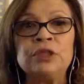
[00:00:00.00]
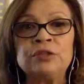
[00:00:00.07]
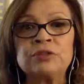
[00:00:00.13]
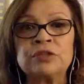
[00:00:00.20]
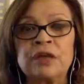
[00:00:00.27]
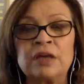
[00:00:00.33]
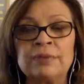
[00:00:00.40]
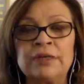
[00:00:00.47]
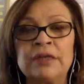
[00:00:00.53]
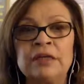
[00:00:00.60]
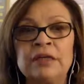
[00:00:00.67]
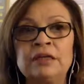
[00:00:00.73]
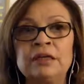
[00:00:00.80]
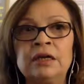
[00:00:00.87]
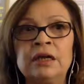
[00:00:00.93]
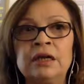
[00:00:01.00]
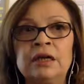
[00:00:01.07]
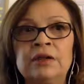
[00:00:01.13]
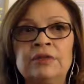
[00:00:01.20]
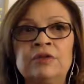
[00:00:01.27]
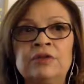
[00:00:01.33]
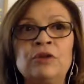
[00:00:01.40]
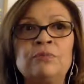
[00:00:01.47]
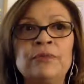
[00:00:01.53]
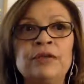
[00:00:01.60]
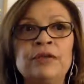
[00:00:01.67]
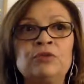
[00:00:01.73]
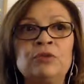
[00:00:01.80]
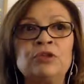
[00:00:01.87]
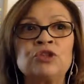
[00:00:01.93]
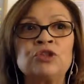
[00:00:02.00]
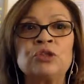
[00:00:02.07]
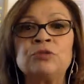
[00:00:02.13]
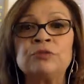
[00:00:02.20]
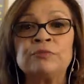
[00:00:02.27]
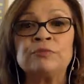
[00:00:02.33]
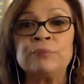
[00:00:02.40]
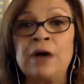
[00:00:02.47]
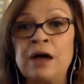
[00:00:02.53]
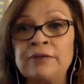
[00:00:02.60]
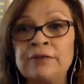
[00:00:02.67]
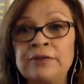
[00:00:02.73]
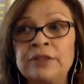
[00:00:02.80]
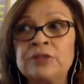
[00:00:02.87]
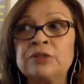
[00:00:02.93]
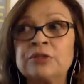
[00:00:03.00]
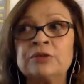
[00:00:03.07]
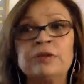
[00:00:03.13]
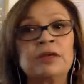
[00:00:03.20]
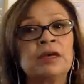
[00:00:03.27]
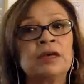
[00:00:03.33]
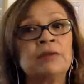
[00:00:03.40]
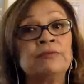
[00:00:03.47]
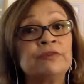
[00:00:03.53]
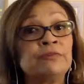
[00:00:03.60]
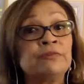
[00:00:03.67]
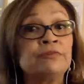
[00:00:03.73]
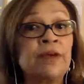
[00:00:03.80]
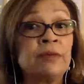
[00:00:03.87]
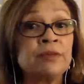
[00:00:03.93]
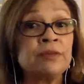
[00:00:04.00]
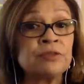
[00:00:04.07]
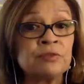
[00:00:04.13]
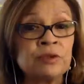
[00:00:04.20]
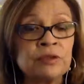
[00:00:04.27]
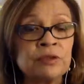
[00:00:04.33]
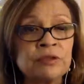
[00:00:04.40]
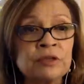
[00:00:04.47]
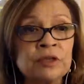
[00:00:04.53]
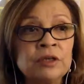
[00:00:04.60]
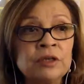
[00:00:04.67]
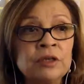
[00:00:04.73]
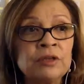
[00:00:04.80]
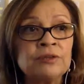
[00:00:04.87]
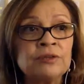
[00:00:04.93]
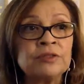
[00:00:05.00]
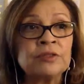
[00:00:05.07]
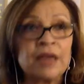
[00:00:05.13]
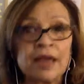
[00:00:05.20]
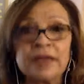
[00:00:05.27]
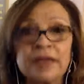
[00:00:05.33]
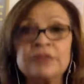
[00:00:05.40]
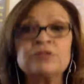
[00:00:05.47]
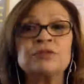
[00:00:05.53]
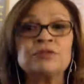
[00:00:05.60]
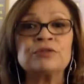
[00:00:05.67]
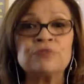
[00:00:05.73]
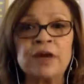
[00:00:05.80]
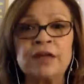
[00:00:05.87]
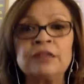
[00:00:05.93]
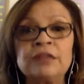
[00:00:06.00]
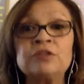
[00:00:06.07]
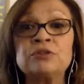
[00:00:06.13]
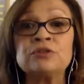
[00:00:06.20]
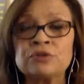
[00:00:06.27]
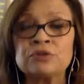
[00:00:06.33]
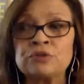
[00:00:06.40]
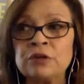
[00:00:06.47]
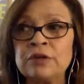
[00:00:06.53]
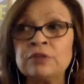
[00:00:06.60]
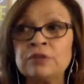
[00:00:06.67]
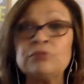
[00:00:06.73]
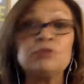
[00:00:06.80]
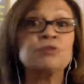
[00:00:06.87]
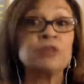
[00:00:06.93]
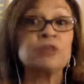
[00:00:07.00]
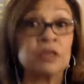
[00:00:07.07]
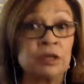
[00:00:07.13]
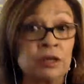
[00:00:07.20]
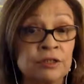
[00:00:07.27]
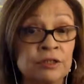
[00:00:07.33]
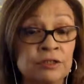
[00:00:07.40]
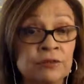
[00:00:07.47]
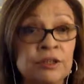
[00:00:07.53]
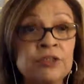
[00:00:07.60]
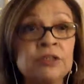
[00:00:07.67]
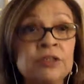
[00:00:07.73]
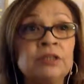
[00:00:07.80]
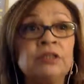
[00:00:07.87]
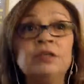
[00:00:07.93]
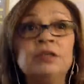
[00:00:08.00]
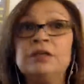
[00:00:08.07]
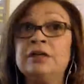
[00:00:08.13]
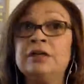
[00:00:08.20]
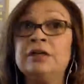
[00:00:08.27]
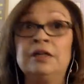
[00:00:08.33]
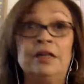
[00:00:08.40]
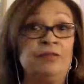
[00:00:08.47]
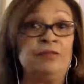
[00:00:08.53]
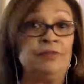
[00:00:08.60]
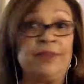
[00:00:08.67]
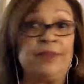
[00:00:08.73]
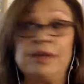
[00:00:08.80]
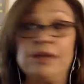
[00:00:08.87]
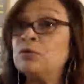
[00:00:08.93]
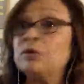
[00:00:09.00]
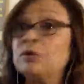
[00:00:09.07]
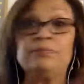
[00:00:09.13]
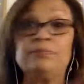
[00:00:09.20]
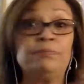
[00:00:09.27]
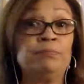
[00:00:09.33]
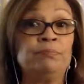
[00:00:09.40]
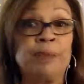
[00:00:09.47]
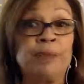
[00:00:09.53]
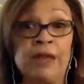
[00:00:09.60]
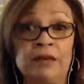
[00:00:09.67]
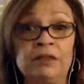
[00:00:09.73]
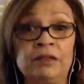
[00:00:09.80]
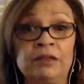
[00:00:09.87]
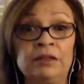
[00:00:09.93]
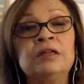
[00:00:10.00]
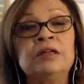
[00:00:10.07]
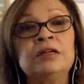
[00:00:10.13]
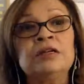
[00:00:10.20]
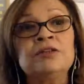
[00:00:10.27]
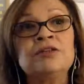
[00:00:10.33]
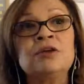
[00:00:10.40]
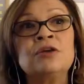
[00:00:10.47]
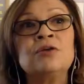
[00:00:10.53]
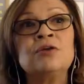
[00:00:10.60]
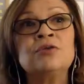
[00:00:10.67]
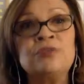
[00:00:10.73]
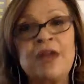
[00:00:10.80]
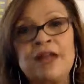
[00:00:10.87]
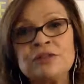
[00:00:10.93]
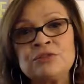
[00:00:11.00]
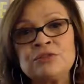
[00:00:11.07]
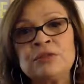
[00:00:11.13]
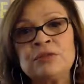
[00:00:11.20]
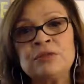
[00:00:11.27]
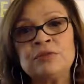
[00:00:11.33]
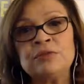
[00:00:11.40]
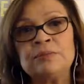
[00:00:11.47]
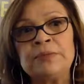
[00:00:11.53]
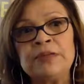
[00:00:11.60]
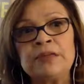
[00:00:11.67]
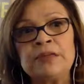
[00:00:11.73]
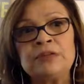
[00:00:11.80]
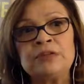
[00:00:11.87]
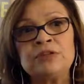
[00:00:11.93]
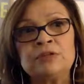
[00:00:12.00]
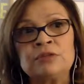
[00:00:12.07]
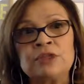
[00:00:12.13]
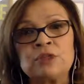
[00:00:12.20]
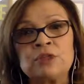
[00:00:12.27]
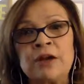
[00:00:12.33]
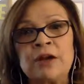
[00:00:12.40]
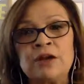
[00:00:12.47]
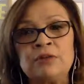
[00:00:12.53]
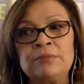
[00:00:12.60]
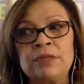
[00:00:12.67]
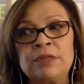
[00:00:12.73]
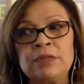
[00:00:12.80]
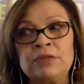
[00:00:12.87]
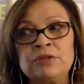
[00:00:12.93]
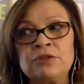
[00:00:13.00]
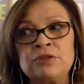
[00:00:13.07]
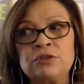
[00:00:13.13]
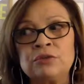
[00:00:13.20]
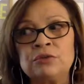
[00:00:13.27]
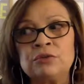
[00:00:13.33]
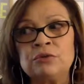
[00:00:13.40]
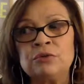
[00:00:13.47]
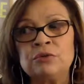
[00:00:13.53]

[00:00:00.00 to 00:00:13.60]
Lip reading: coming in, they're met with children of poverty, children that come from families where there's gangs, there's violence, there's drug use, there's incarceration. They would bail. So that's really what began to inspire me to